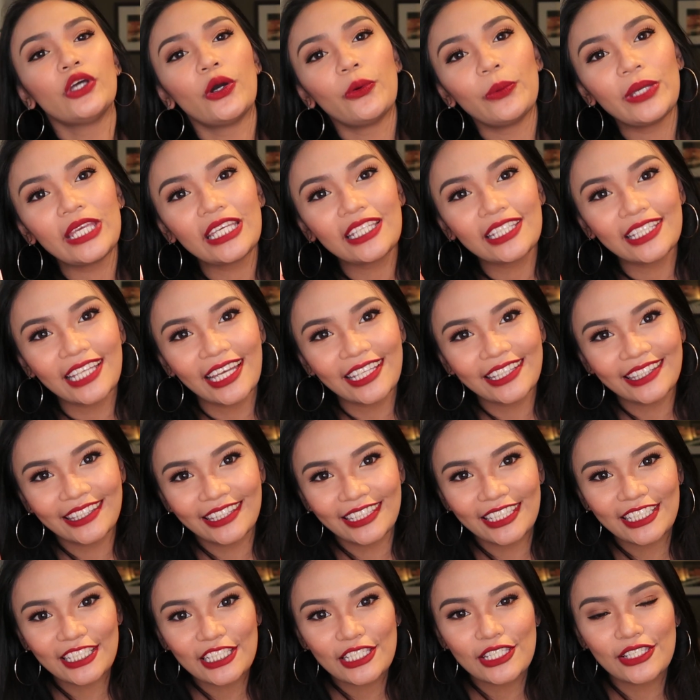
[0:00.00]
knowing
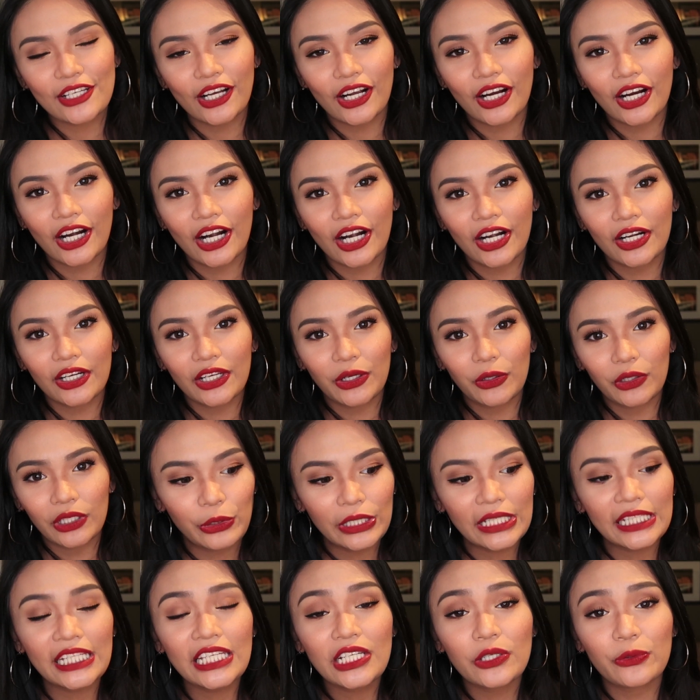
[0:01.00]
that these are
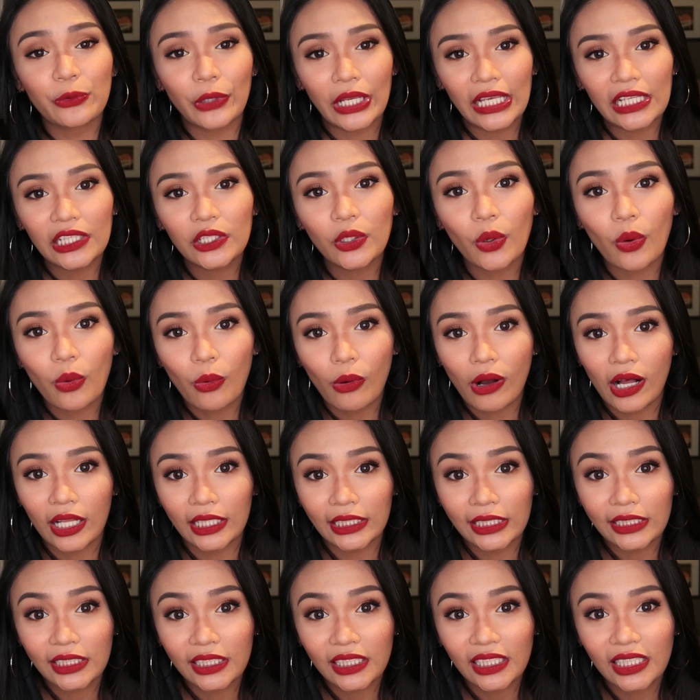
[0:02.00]
really great
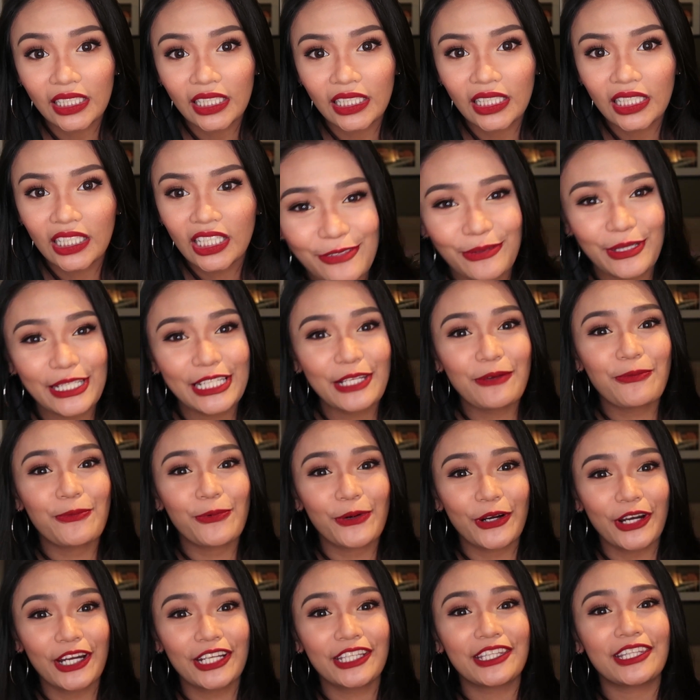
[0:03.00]
quality. It's really
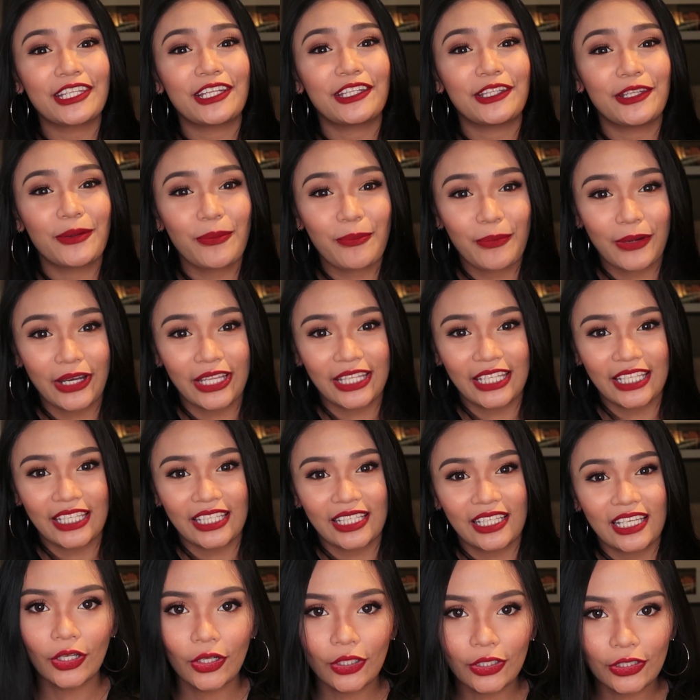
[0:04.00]
worth the
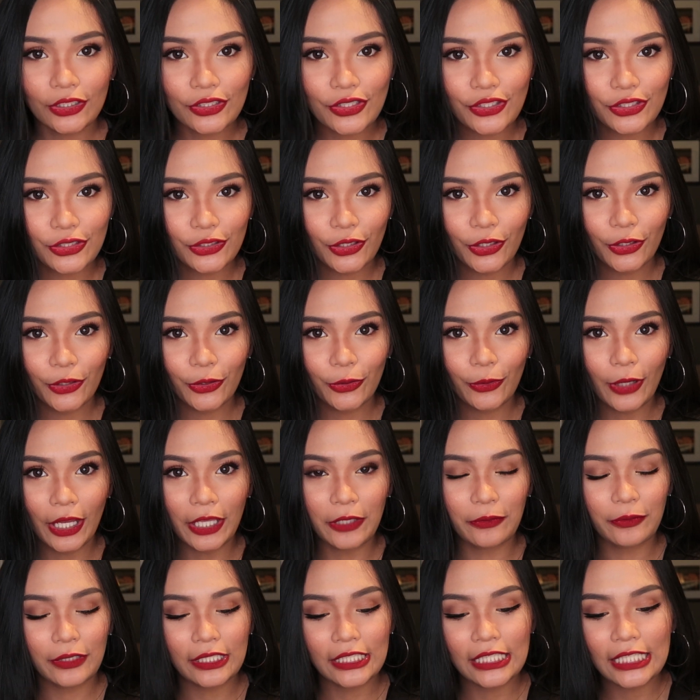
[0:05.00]
money. Also,
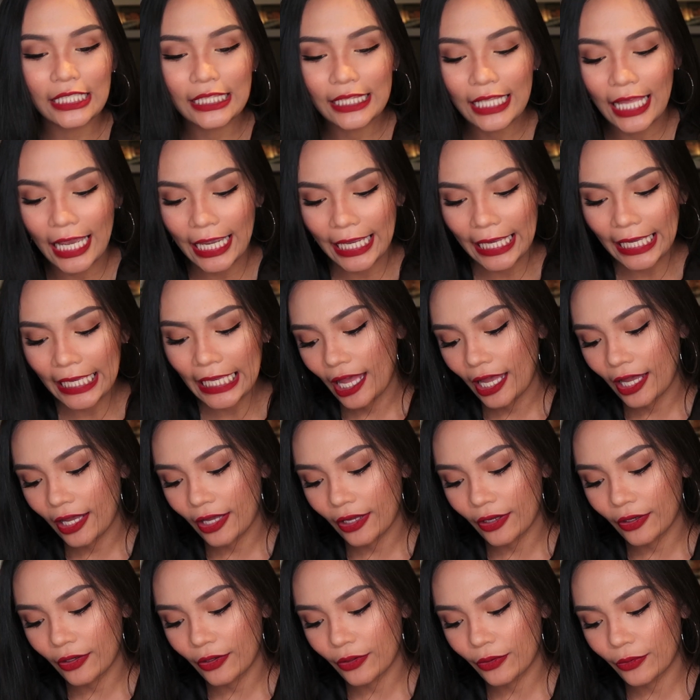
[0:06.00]
I really like
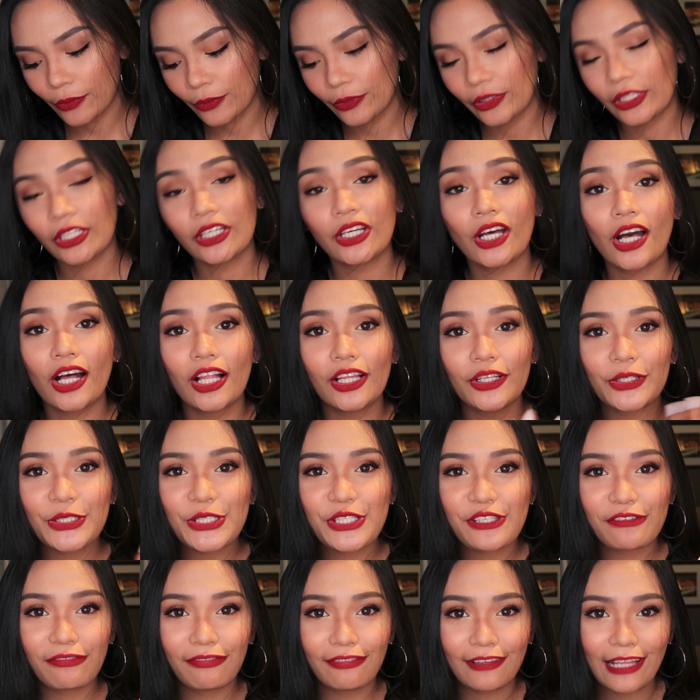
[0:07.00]
how the
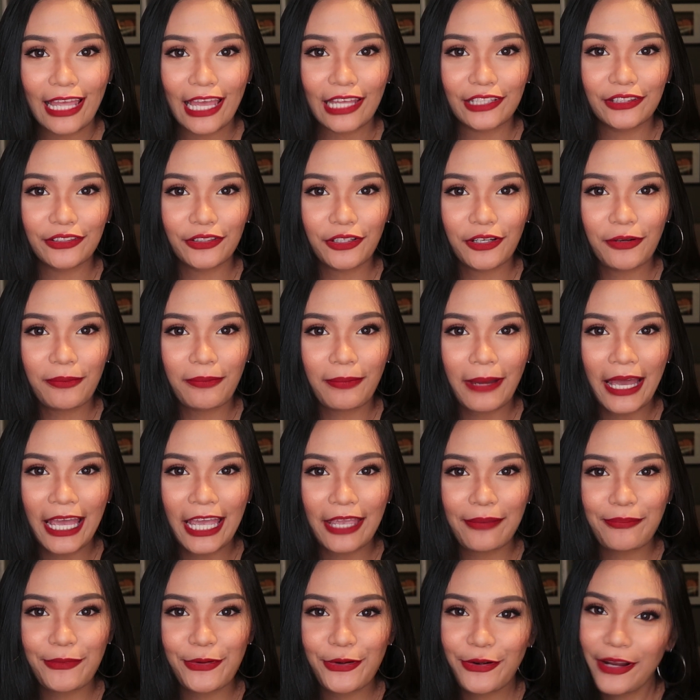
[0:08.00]
colors flatter
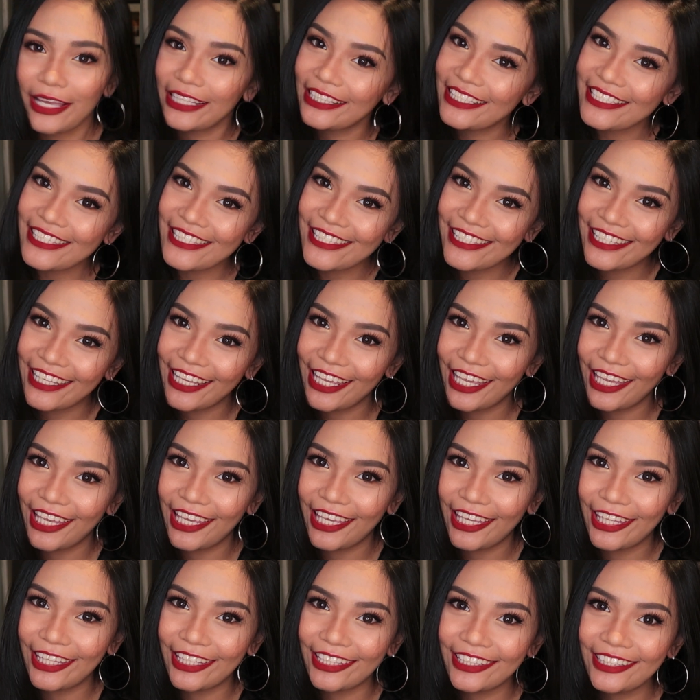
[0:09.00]
my morena
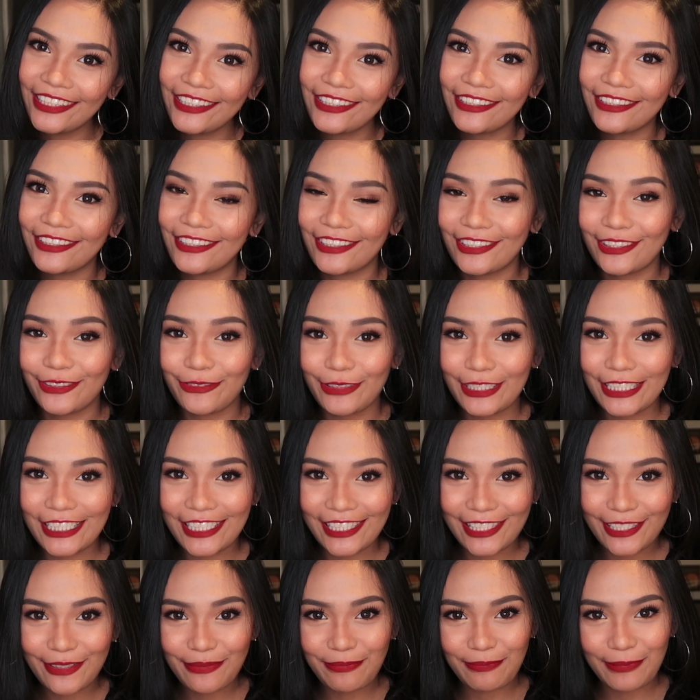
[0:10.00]
skin, which
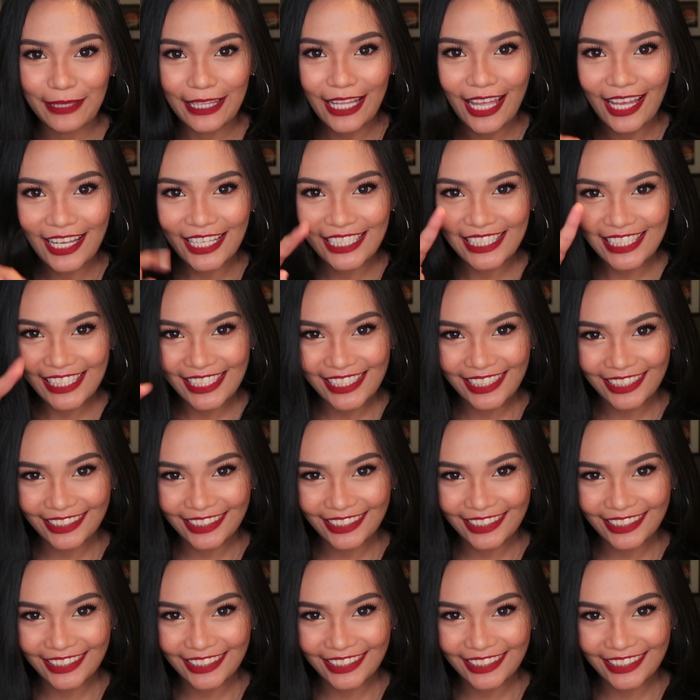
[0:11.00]
is a plus.